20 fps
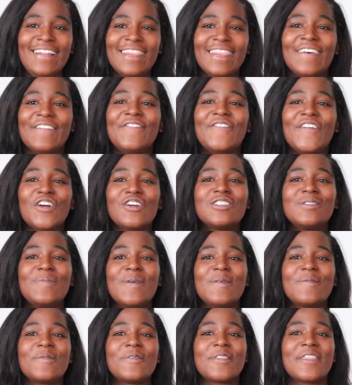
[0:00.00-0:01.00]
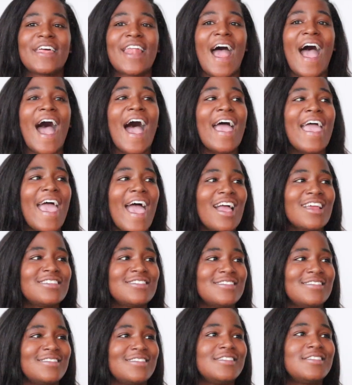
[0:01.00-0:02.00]
the first people that I
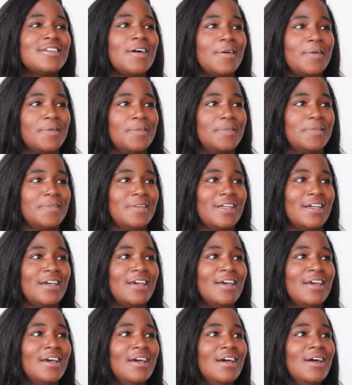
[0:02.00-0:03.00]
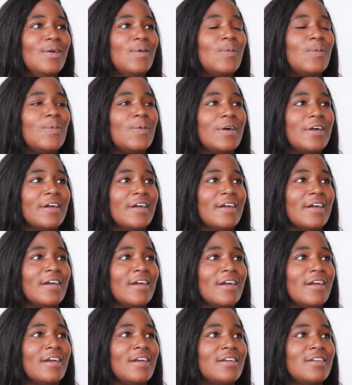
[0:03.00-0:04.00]
actually told
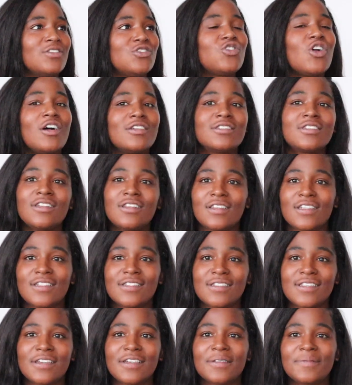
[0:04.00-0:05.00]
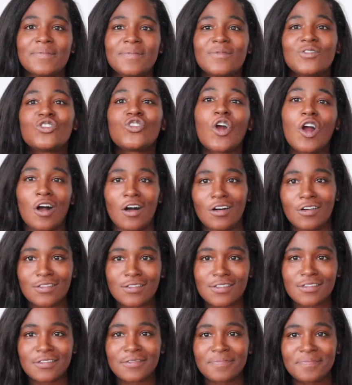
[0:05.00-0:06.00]
were Charles and Alyssa.
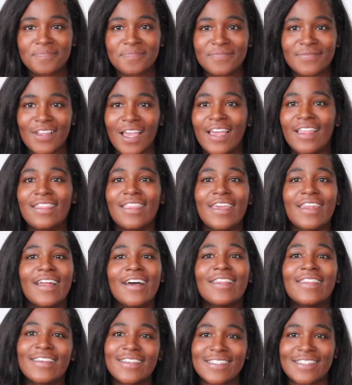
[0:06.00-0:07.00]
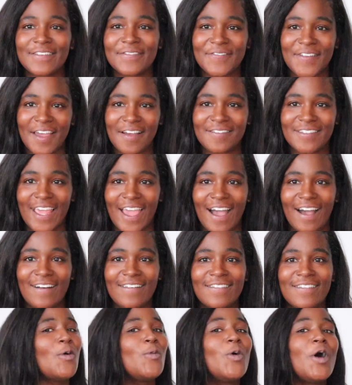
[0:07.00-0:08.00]
Charles, and then Alyssa found
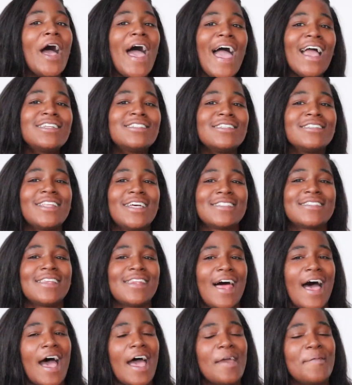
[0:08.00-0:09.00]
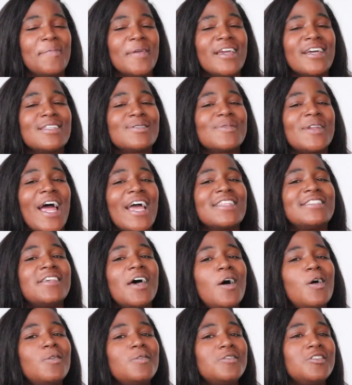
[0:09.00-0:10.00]
out. Well, actually that's a lie, because when I
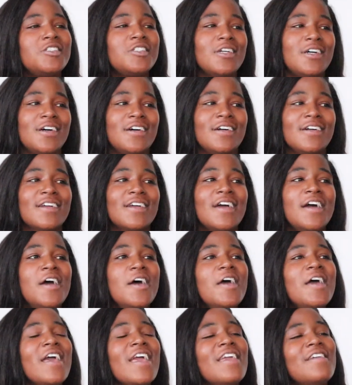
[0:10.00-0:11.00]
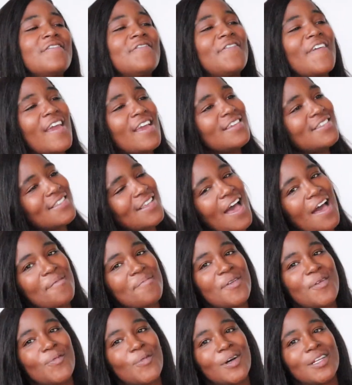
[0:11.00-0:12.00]
told Chuck, he
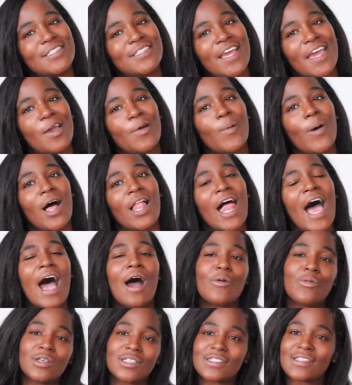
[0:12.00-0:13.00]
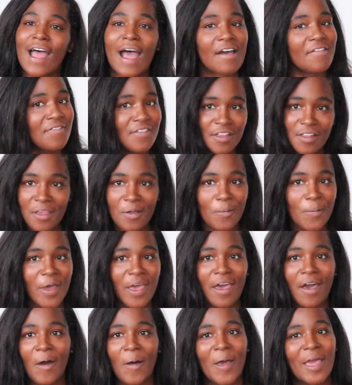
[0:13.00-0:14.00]
FaceTimed me one day while I was not feeling
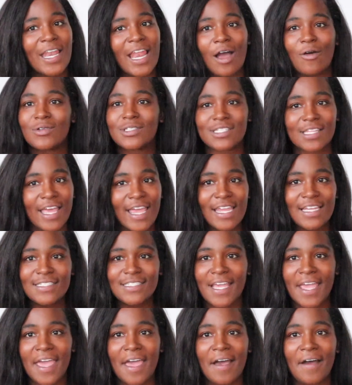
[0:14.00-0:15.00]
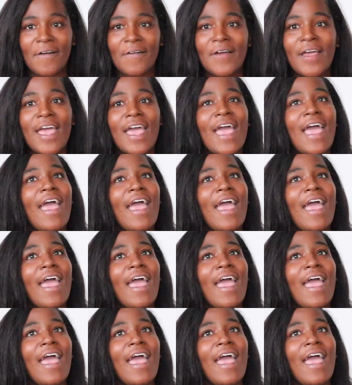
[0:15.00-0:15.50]
well and I was laying down,